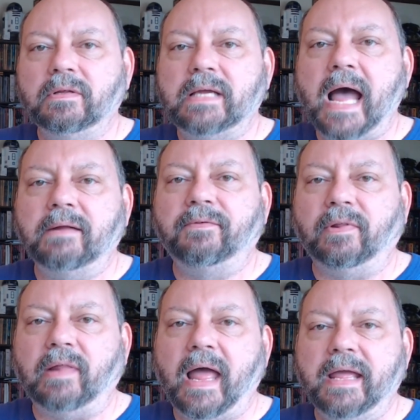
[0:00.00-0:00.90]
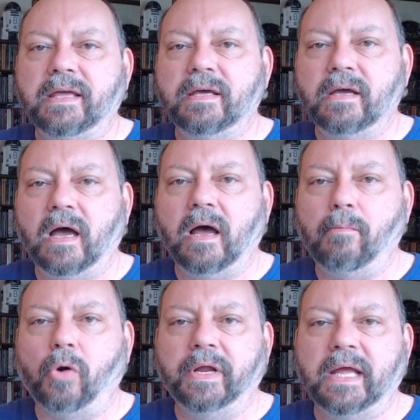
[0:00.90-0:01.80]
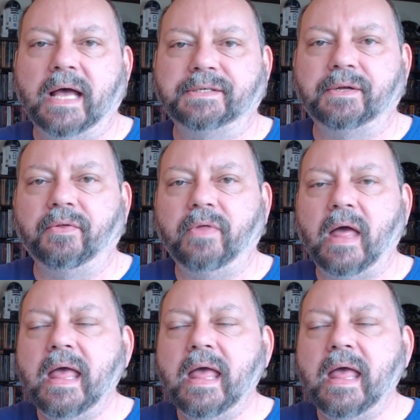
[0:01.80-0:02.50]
kind of like Maure Castle,